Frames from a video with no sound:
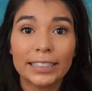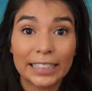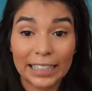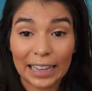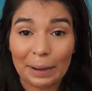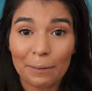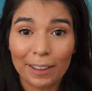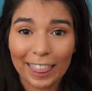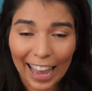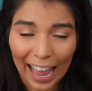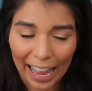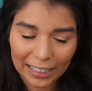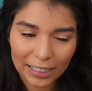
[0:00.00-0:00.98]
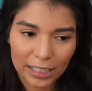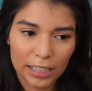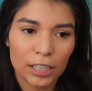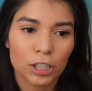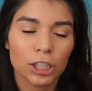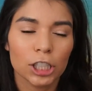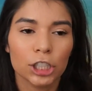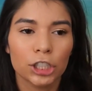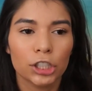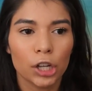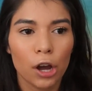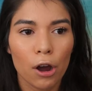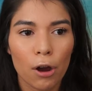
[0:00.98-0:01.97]
dealing with that.
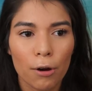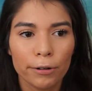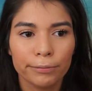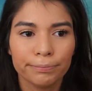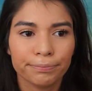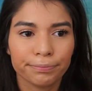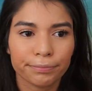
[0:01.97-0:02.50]
So